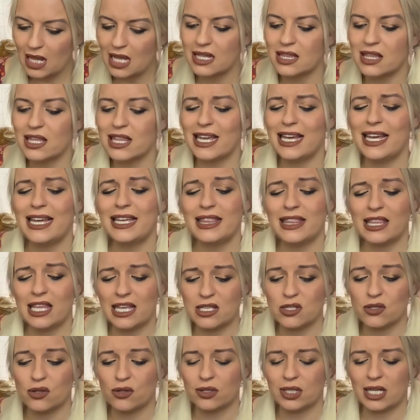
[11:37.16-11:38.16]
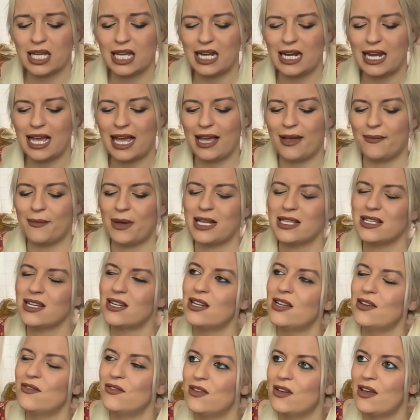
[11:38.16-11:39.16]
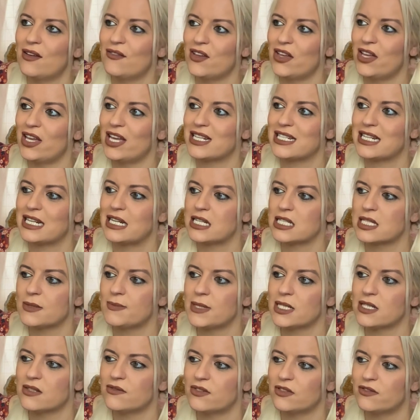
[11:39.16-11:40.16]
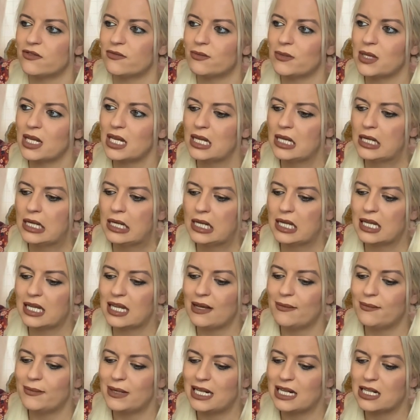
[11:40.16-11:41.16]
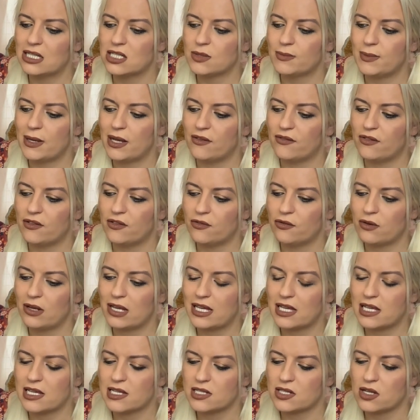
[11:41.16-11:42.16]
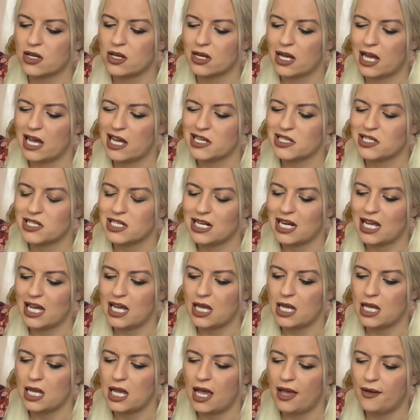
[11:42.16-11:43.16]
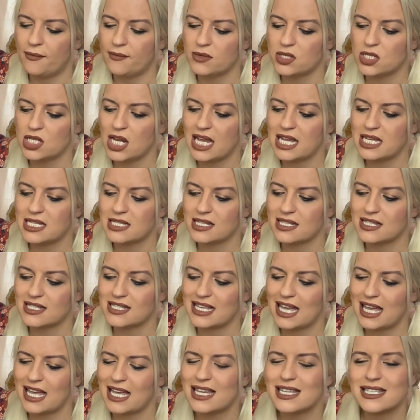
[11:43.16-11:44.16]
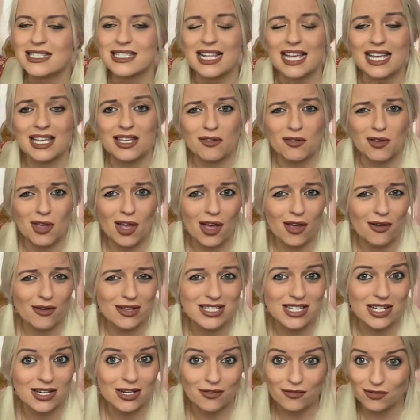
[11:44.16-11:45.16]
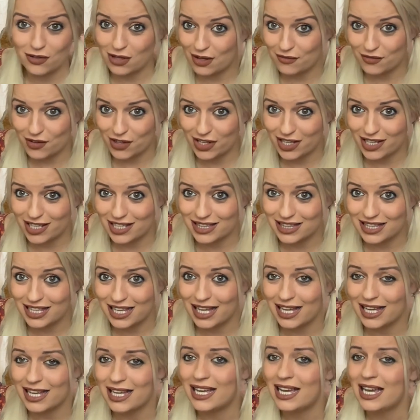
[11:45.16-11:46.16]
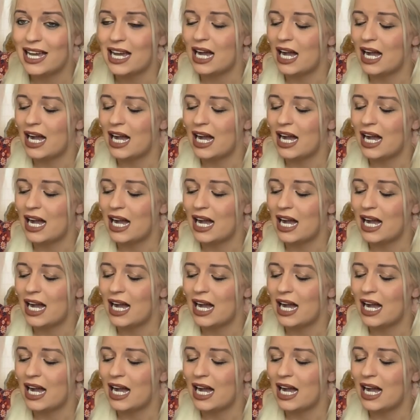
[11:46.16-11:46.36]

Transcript: they're talking, I don't know if you ever heard it, it's a bit of a, can be a little bit of a freaky song actually, Chase and Status, Let You Go, I don't know if you ever heard that,